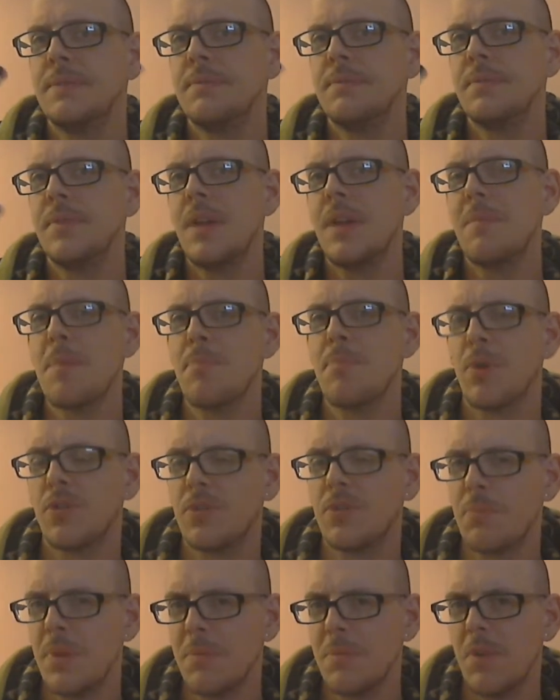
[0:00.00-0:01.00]
That might put
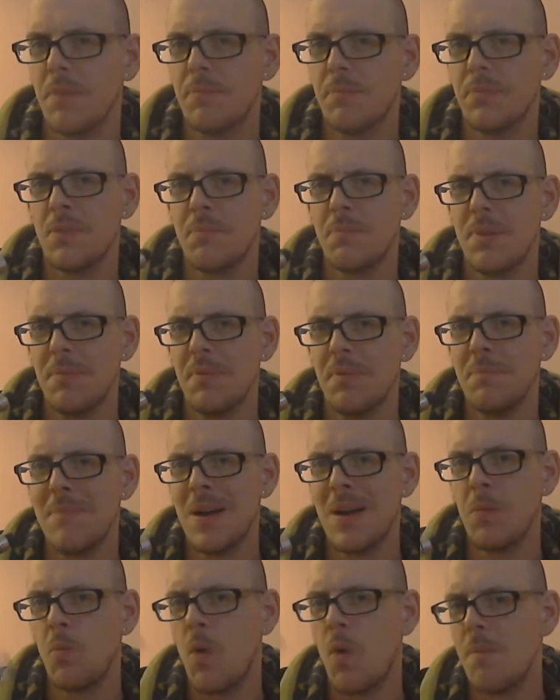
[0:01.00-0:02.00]
some people off. Some people
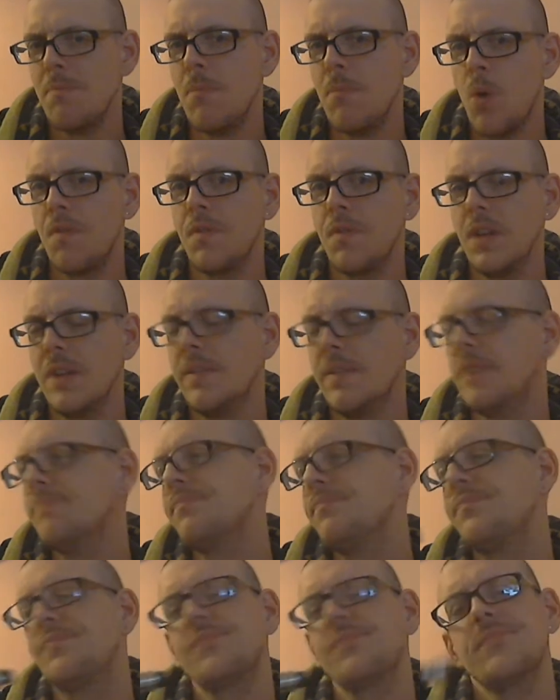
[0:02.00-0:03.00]
might want more flavour.
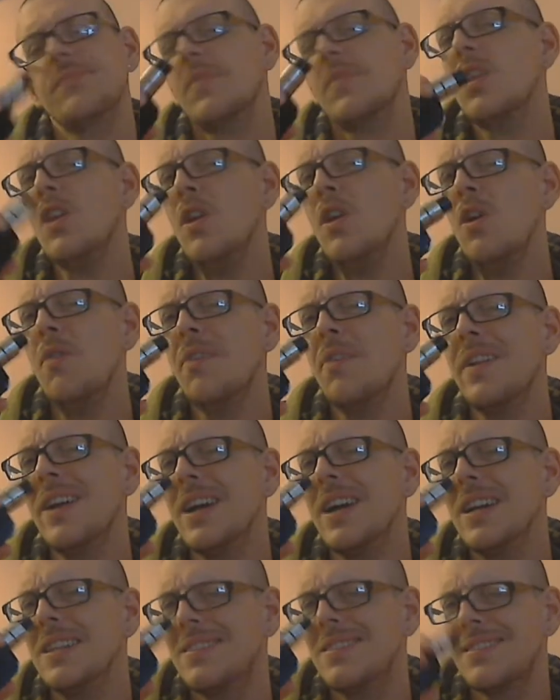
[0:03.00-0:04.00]
other than
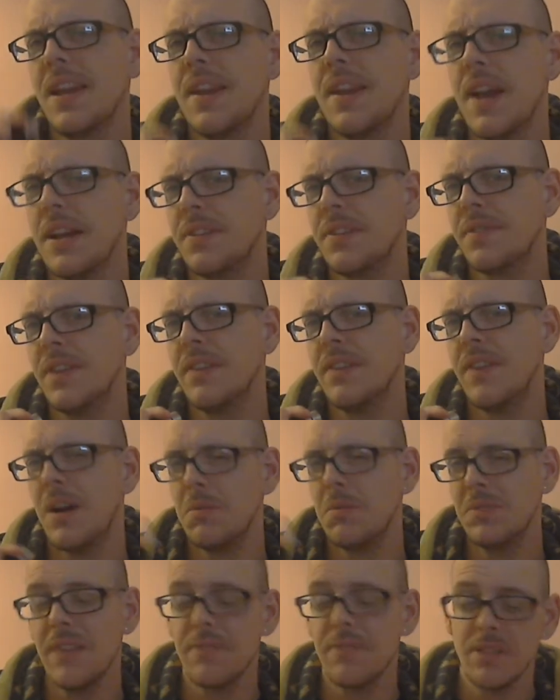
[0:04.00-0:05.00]
that, it's still a nice flavour. I
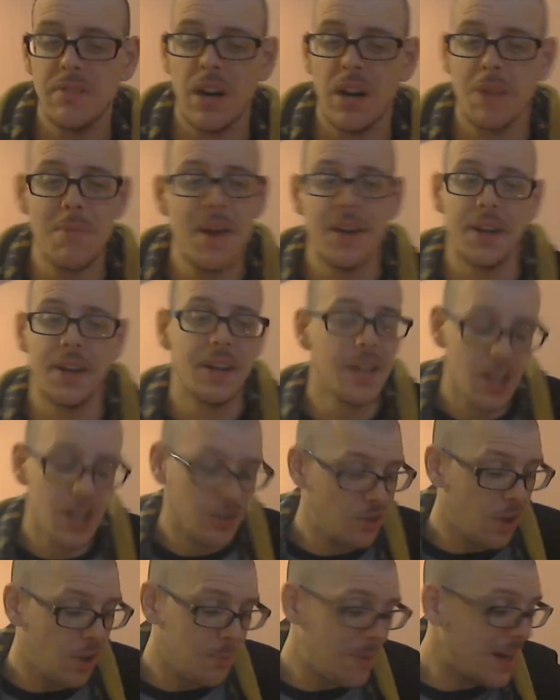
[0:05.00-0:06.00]
would definitely recommend it.
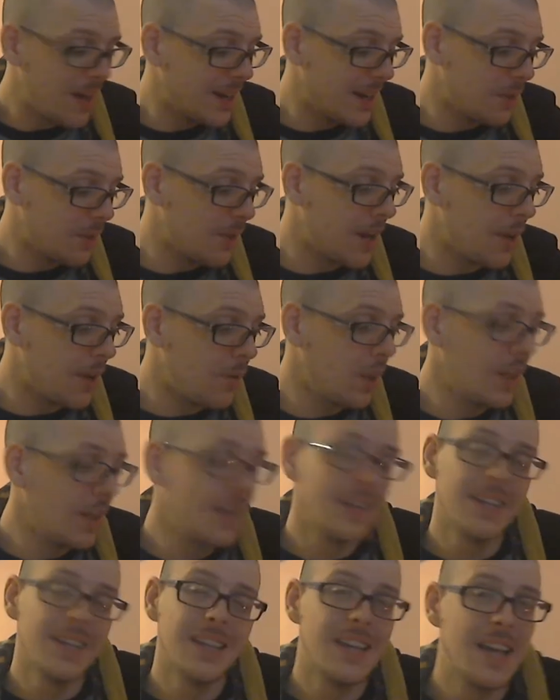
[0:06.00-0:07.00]
It's not bad liquid at all.
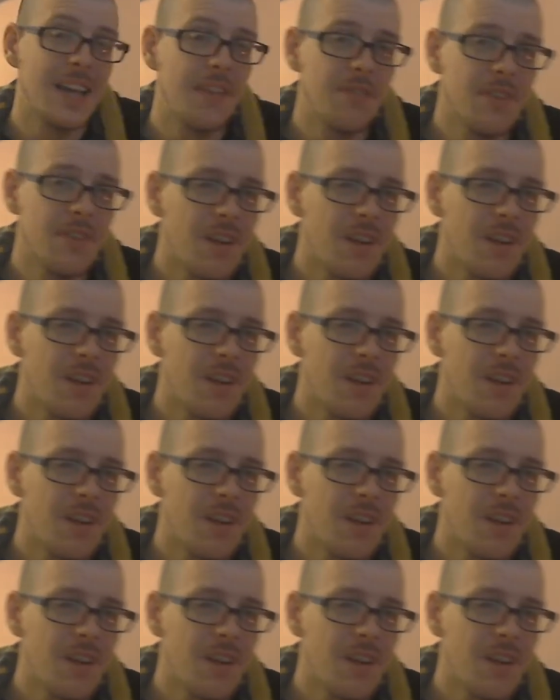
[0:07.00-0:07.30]
If you're